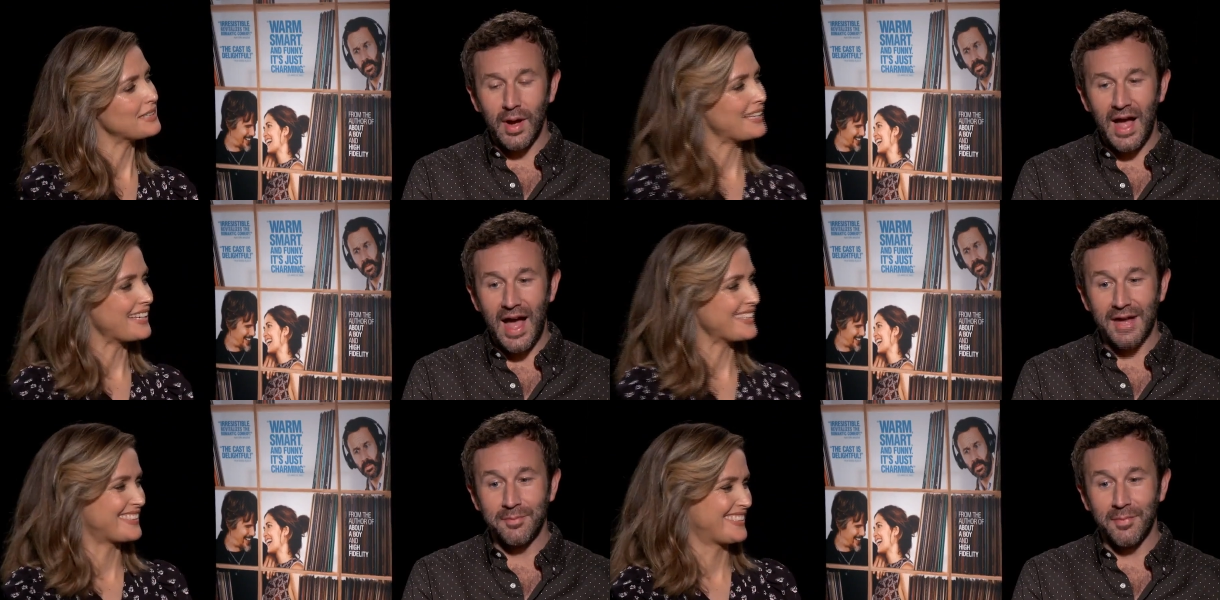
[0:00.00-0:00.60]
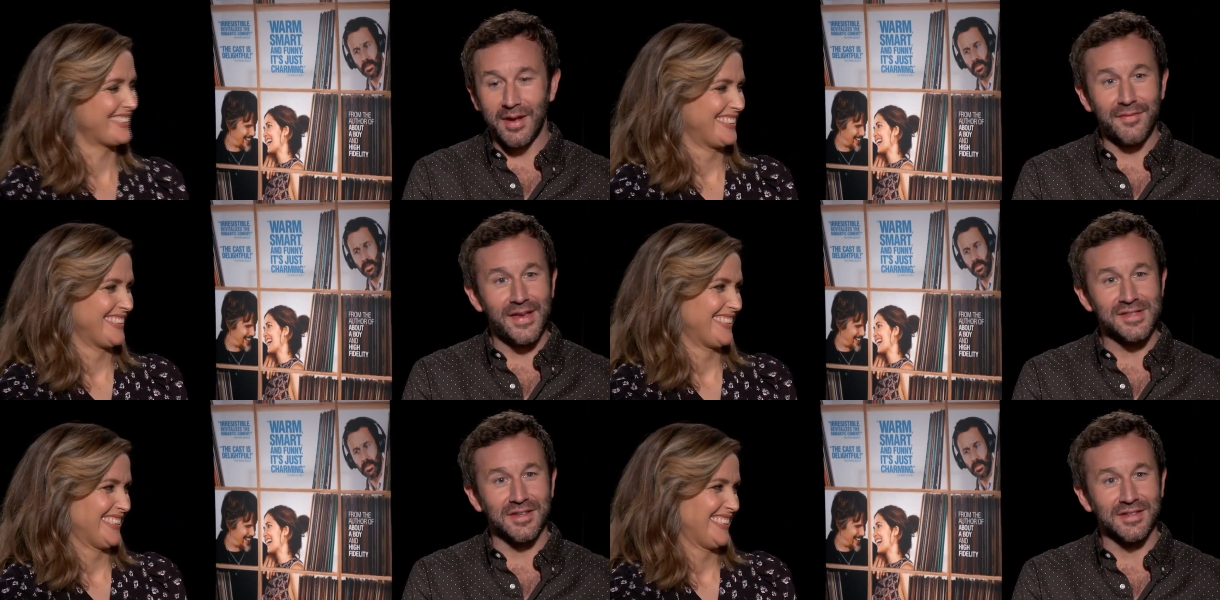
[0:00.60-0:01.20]
Speaker 1: had my
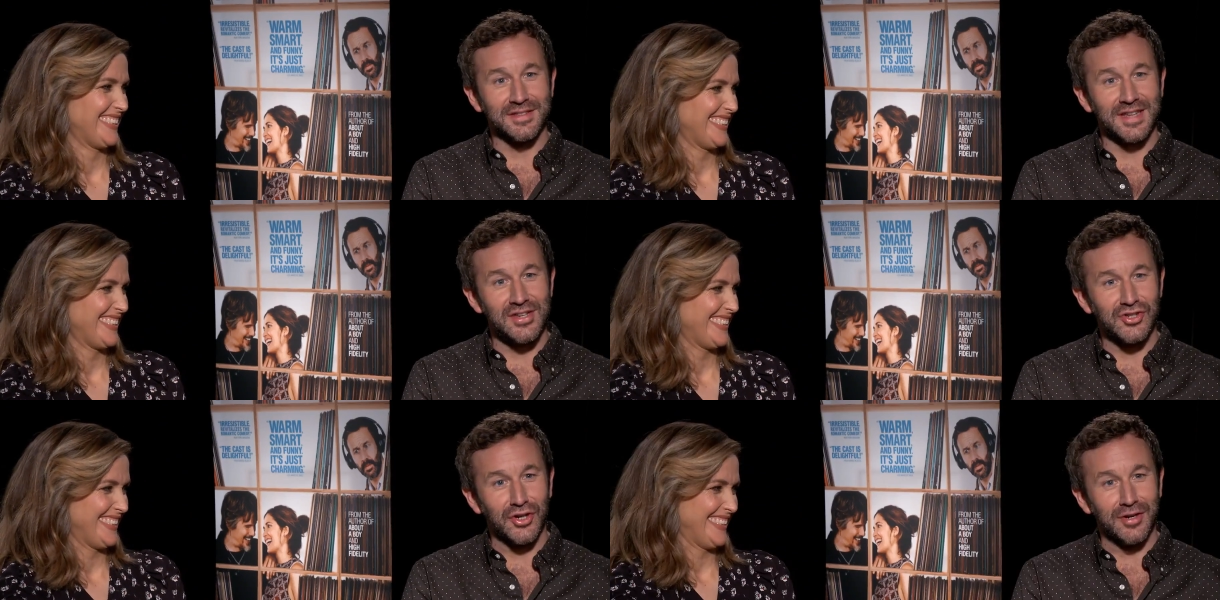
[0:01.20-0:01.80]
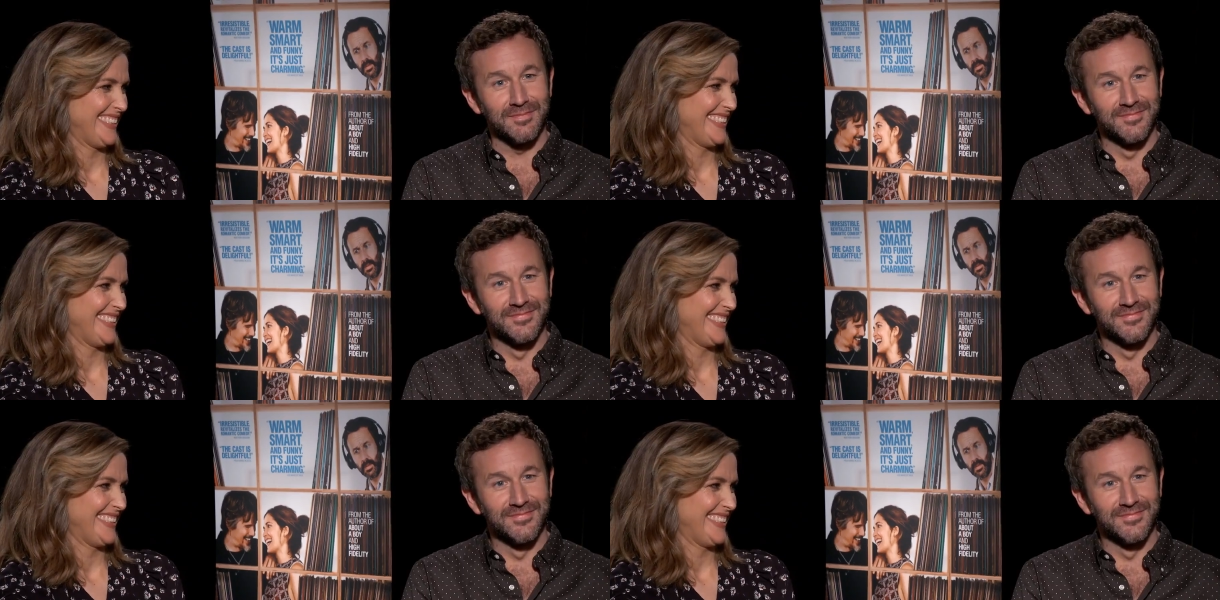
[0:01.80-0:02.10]
face on his T-shirt.